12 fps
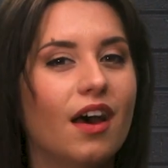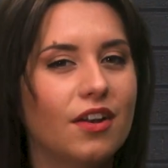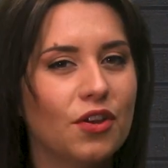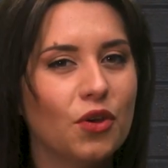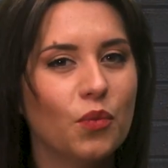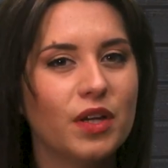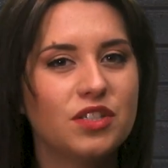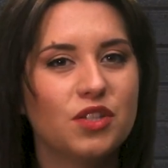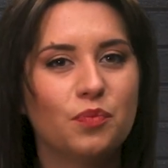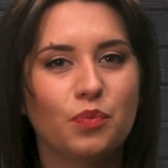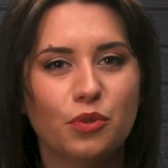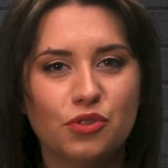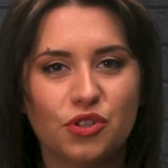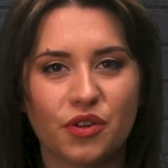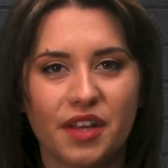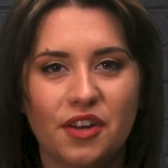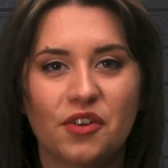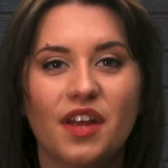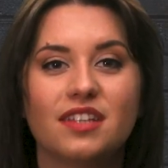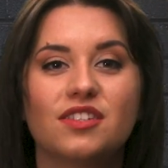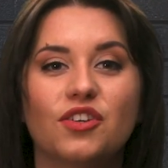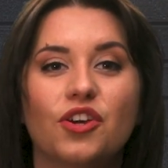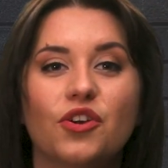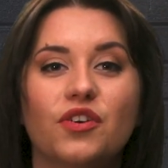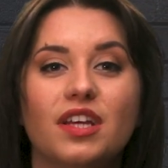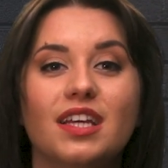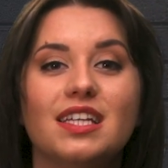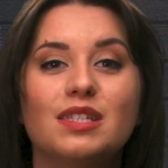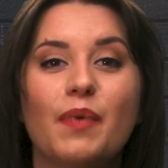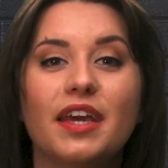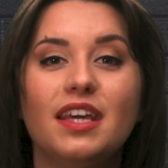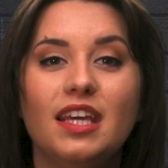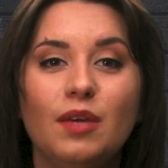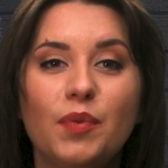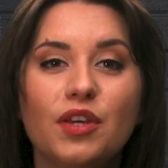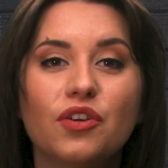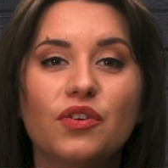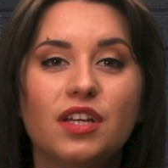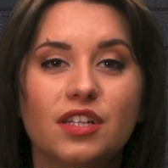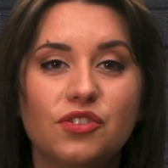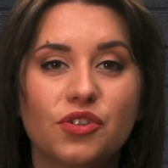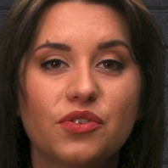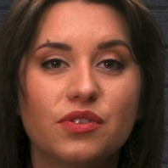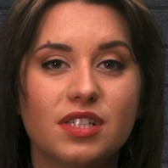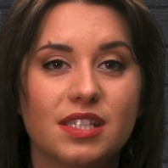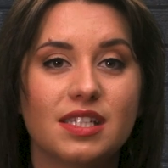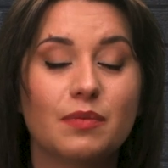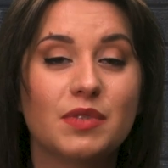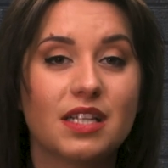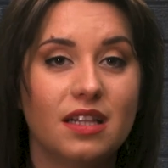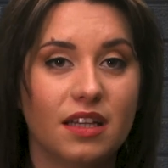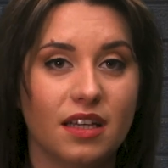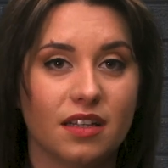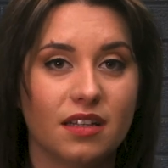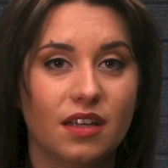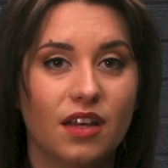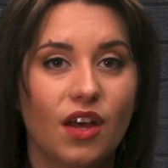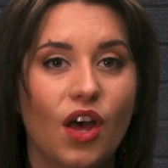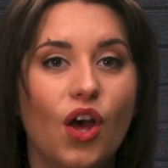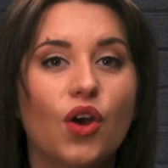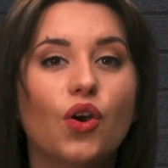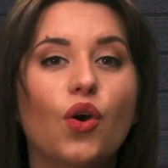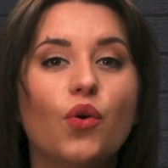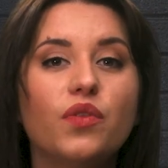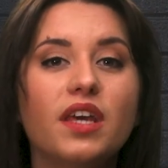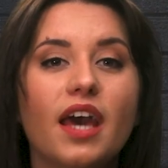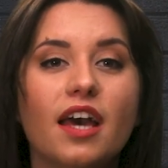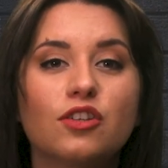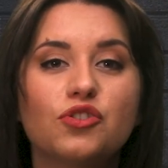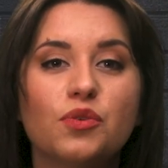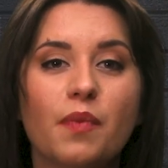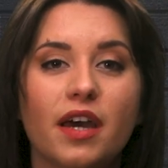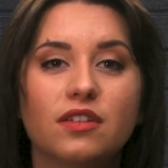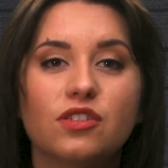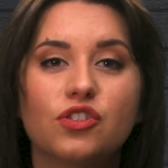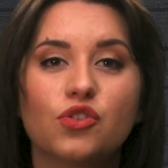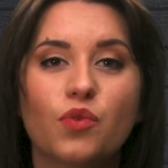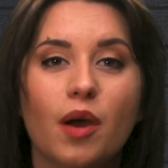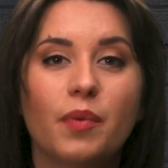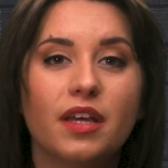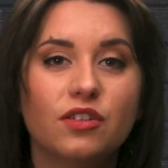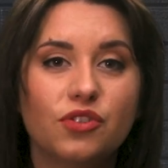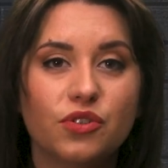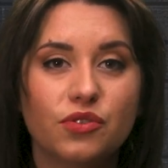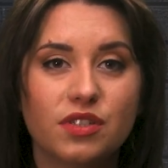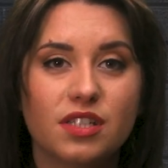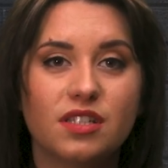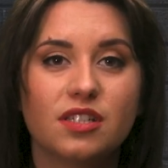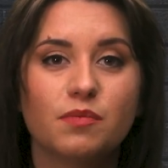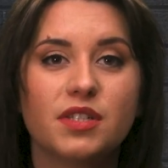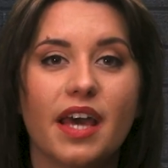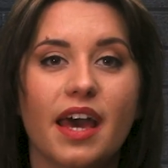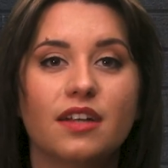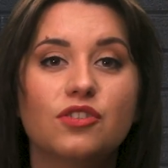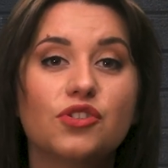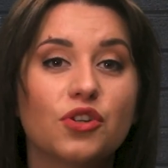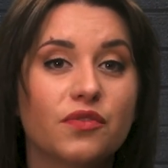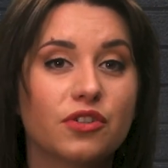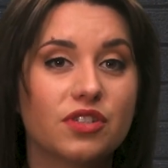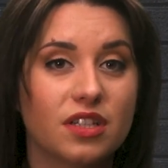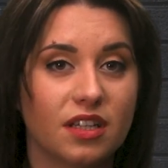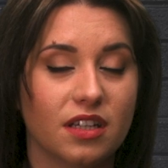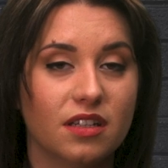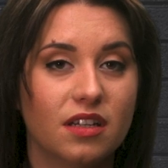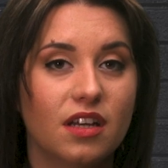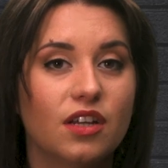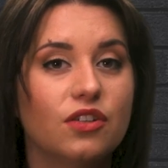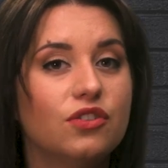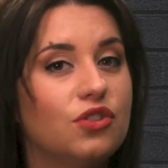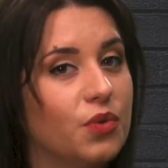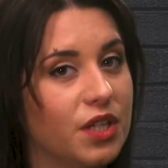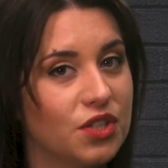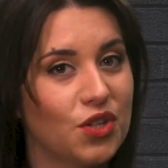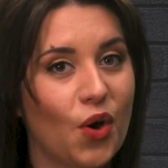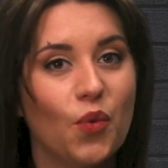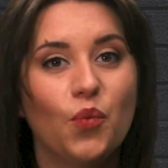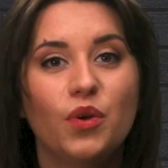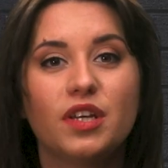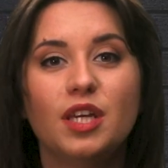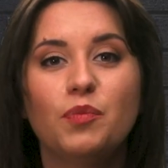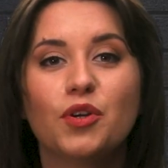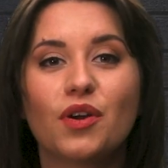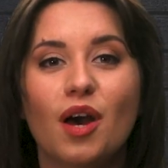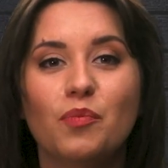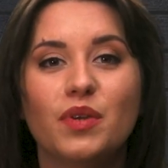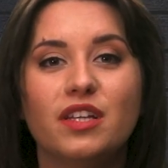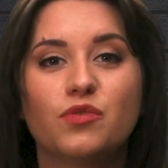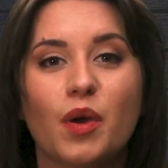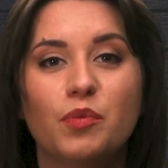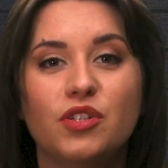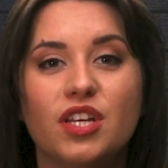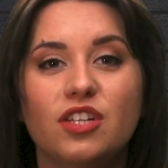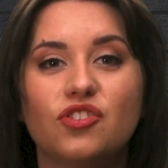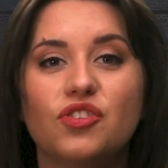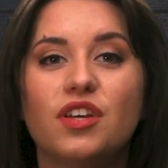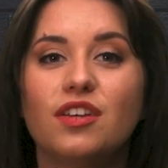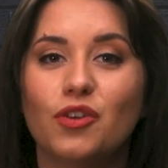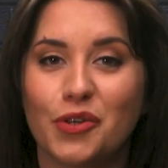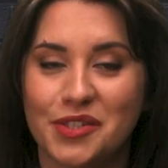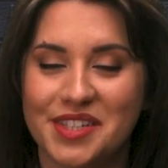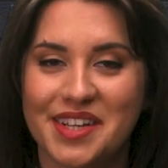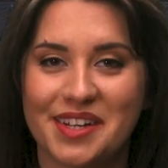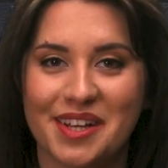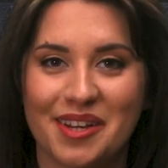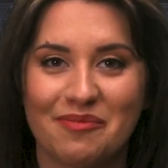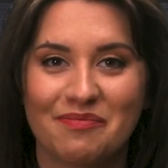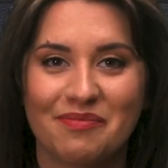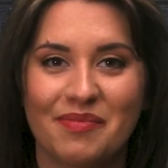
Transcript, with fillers: Another way to boost your internet security is by keeping your internal systems clean. Go the extra mile to scrub internal systems and servers clean. Doing so will keep your company's reputation in good standing.